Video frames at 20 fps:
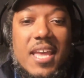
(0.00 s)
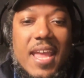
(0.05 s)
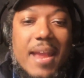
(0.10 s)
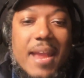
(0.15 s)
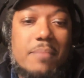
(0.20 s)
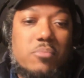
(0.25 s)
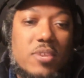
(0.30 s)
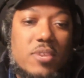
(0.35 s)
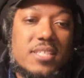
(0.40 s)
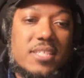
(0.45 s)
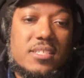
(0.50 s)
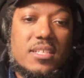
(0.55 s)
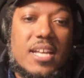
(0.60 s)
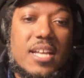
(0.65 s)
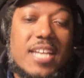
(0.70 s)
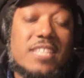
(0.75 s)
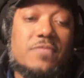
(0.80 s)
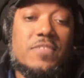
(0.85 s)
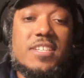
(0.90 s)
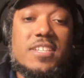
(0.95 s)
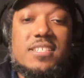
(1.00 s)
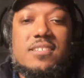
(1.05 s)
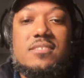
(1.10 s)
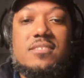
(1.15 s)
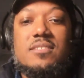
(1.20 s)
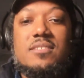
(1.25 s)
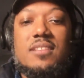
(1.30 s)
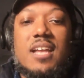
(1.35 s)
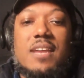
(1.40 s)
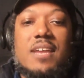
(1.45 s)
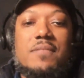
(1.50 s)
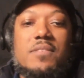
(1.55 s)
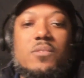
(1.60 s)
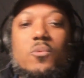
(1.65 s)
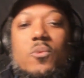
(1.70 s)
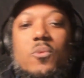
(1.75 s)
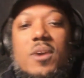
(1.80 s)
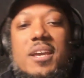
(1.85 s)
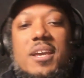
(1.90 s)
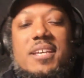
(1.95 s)
and bring his clients' visions to life
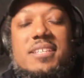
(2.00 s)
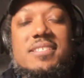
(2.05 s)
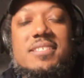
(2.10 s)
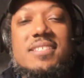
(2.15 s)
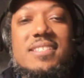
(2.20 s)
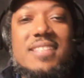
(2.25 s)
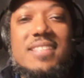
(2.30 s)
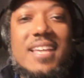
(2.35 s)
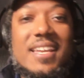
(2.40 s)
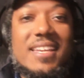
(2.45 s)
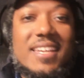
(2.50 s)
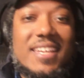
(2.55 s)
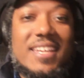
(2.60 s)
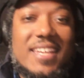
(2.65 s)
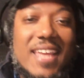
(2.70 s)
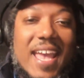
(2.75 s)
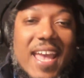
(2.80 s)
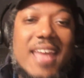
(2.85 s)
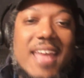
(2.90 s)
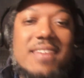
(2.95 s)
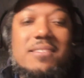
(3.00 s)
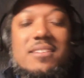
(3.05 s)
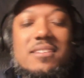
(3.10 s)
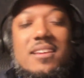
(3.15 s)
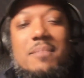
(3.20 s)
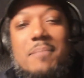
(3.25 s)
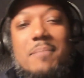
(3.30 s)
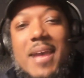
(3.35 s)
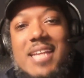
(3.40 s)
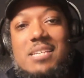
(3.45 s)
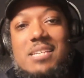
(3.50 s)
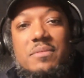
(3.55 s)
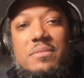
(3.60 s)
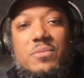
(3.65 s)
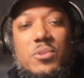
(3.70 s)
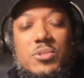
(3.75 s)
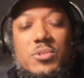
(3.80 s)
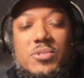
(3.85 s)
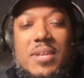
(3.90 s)
in ways that he hadn't imagined before.